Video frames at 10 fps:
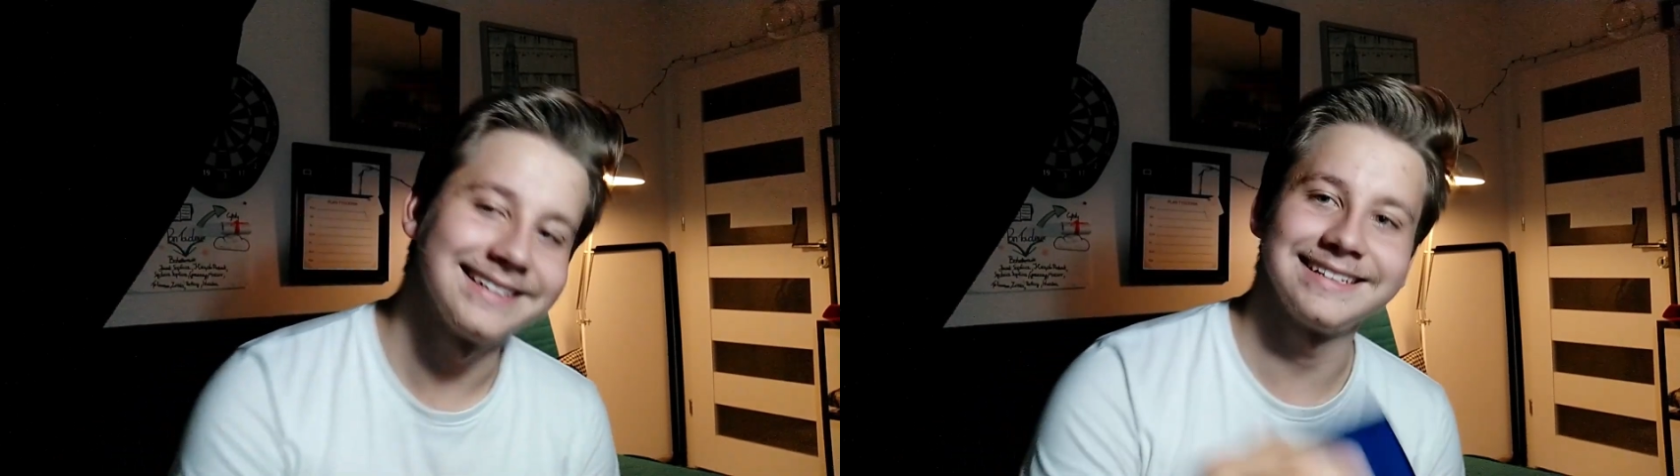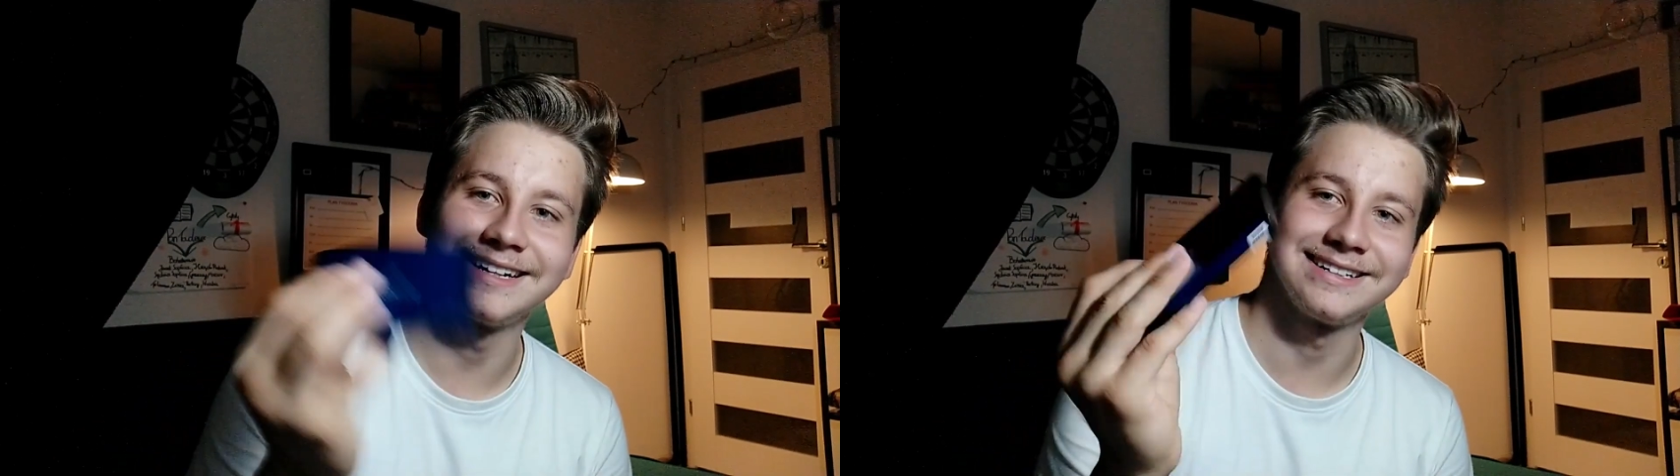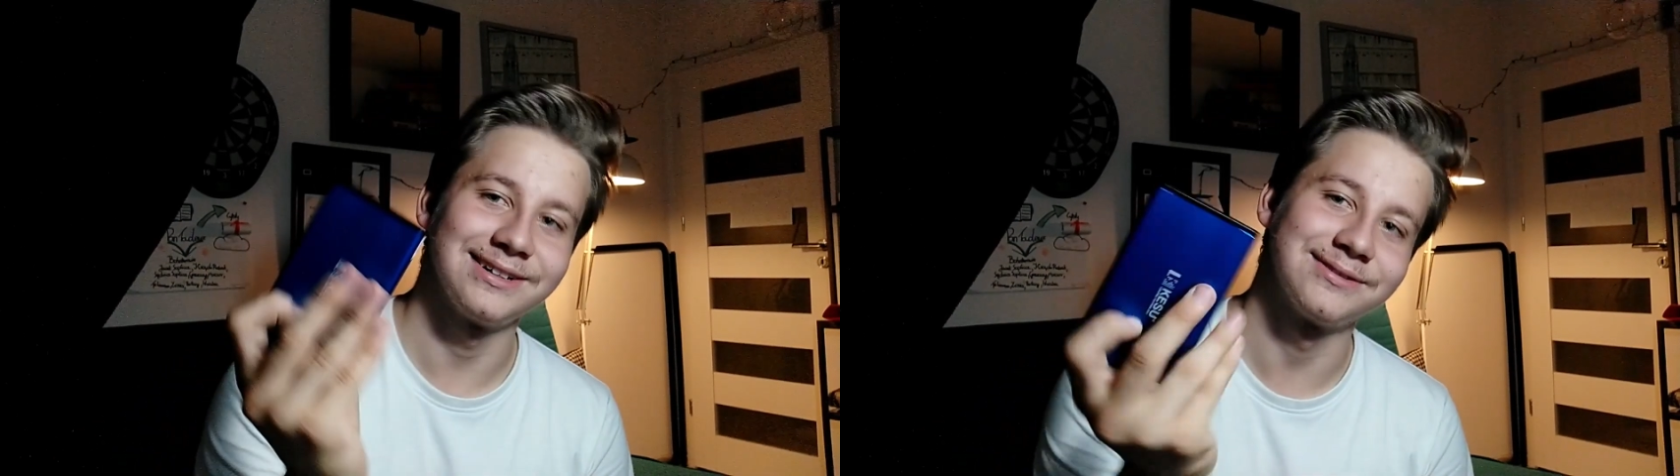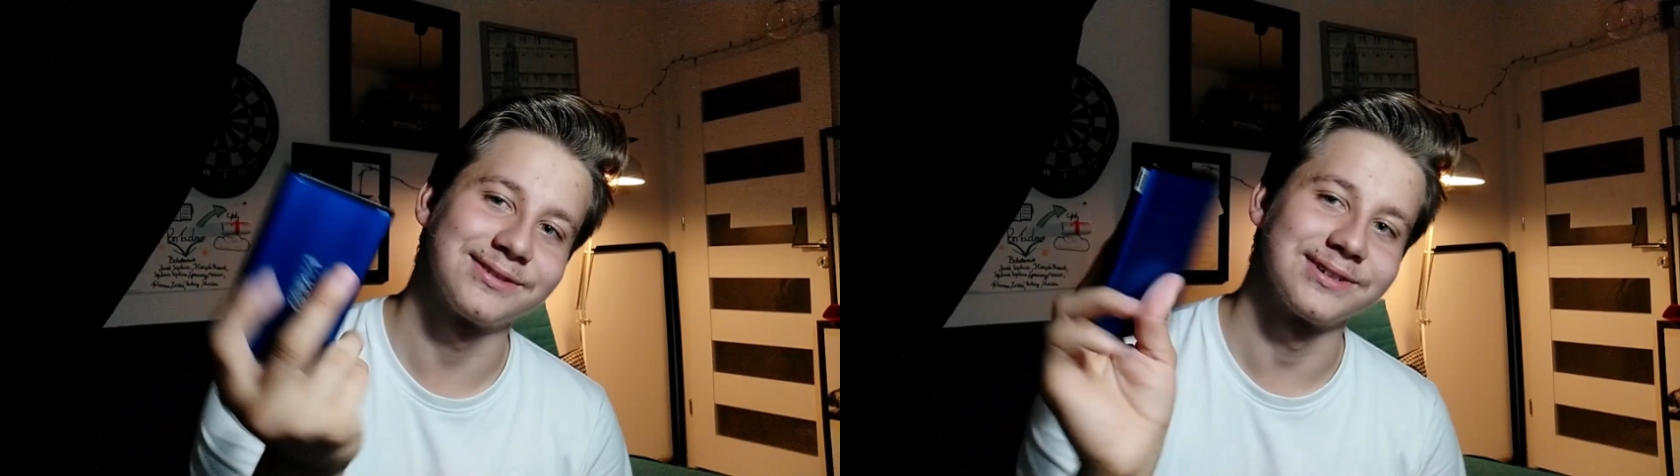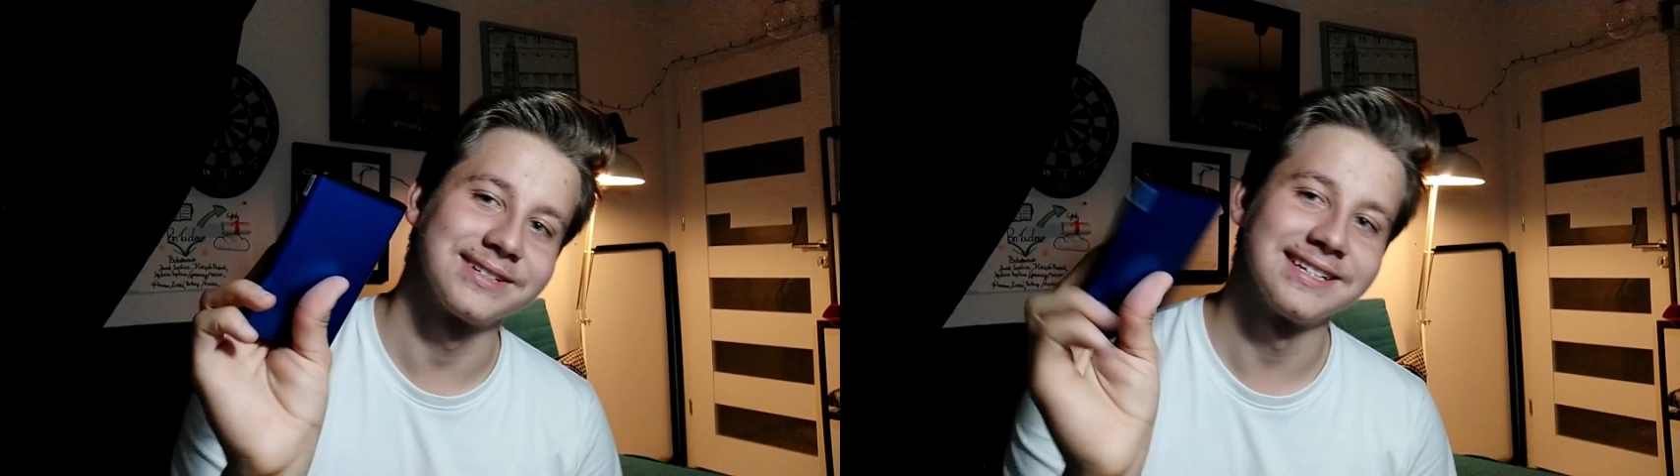Yeah,
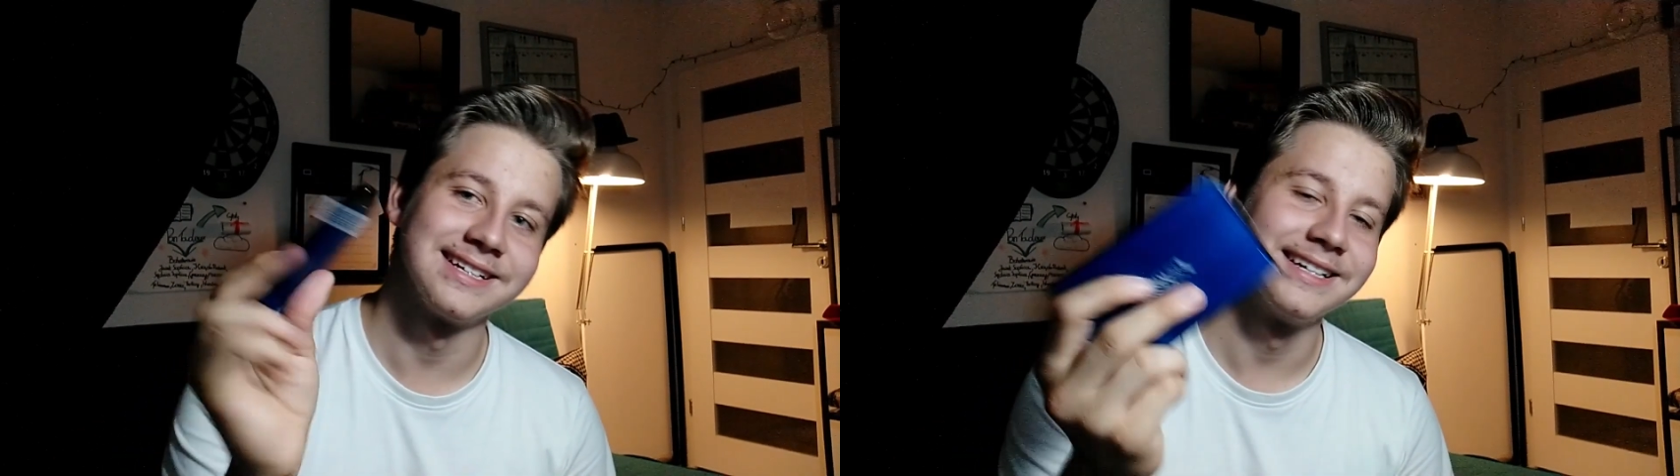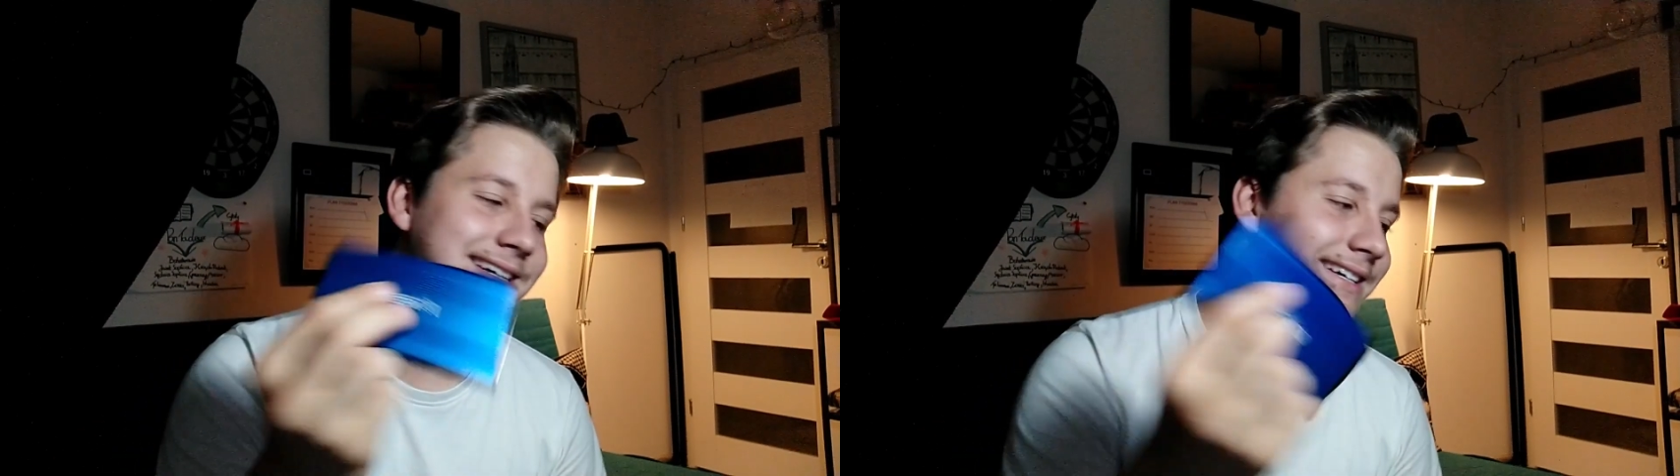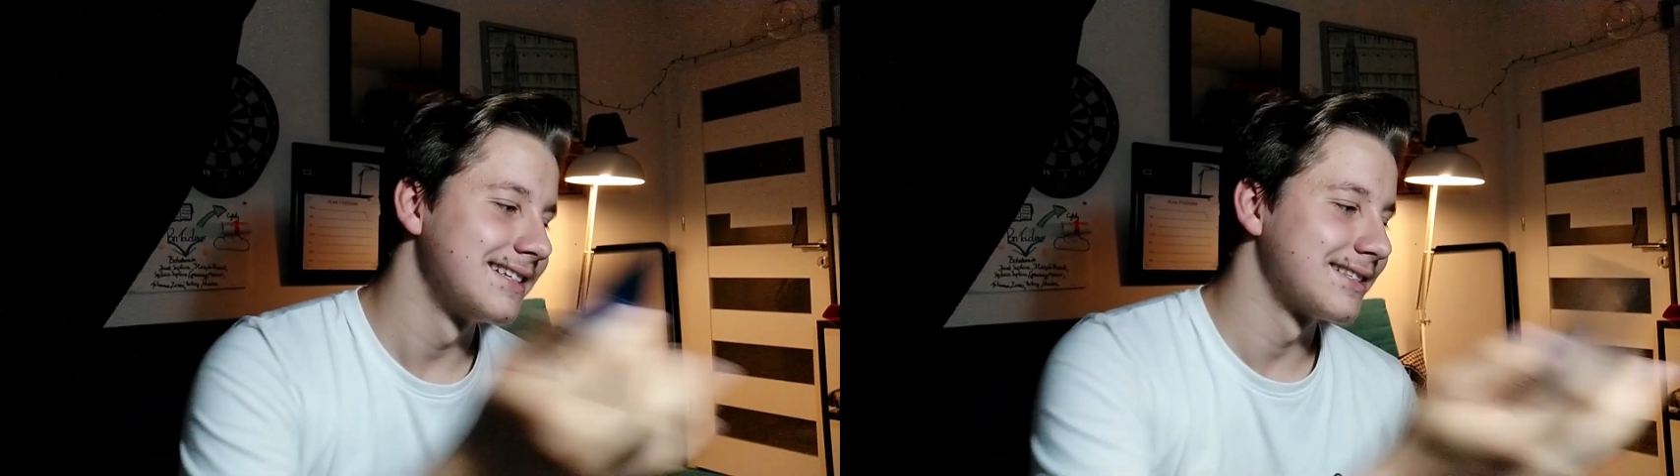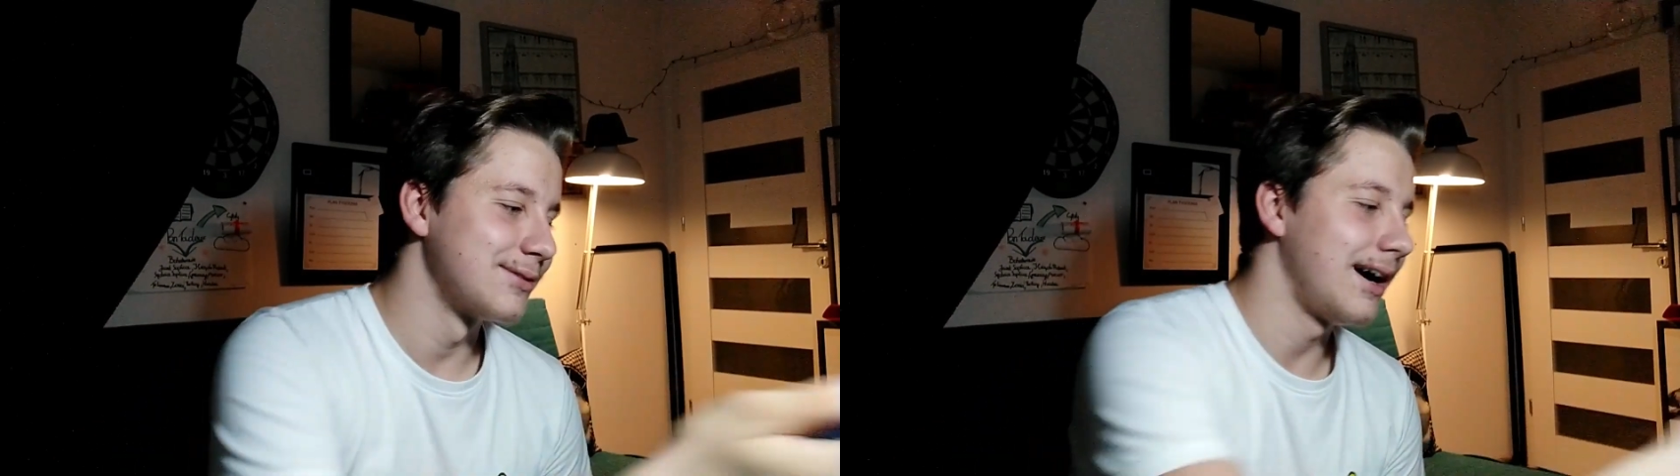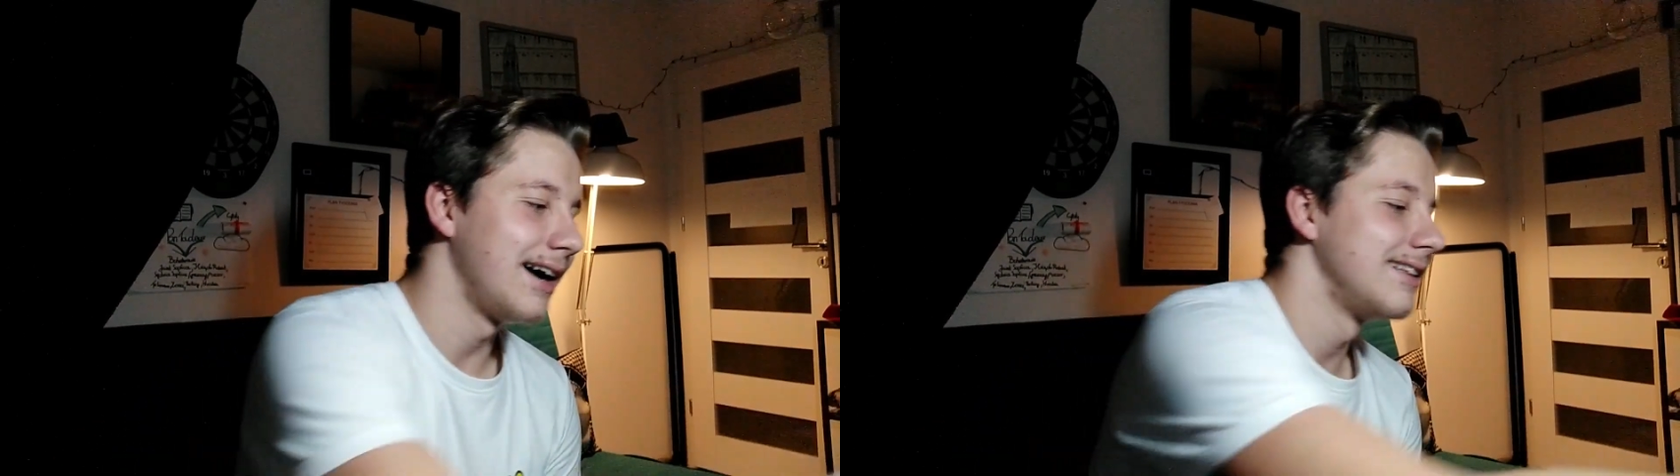of course.
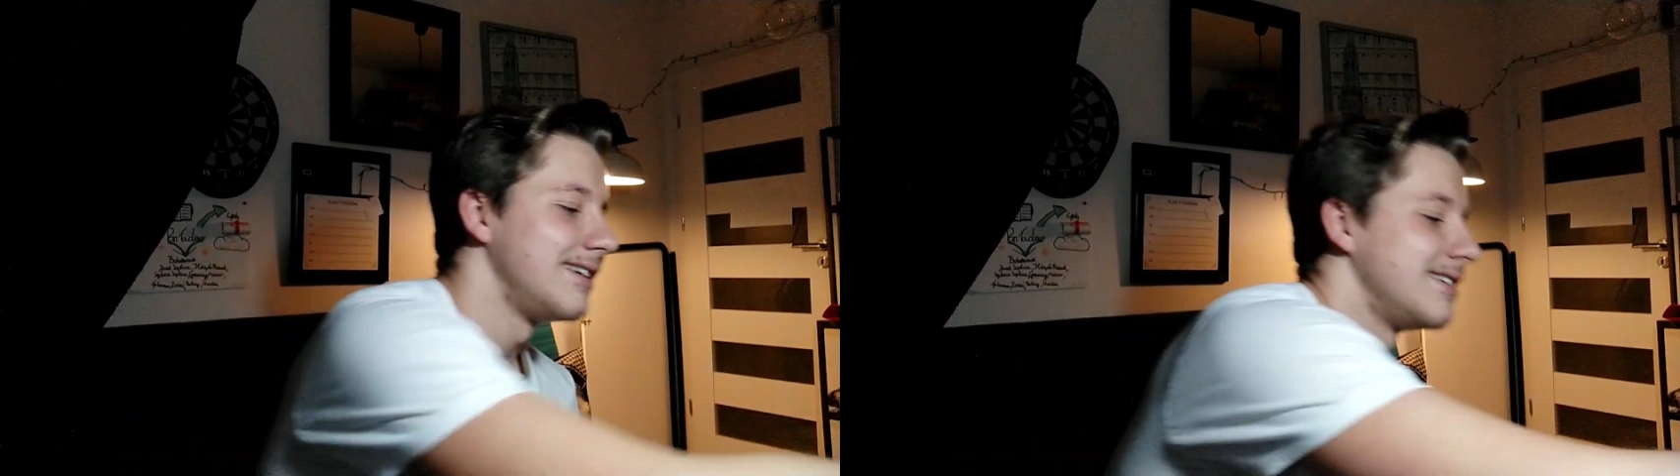So I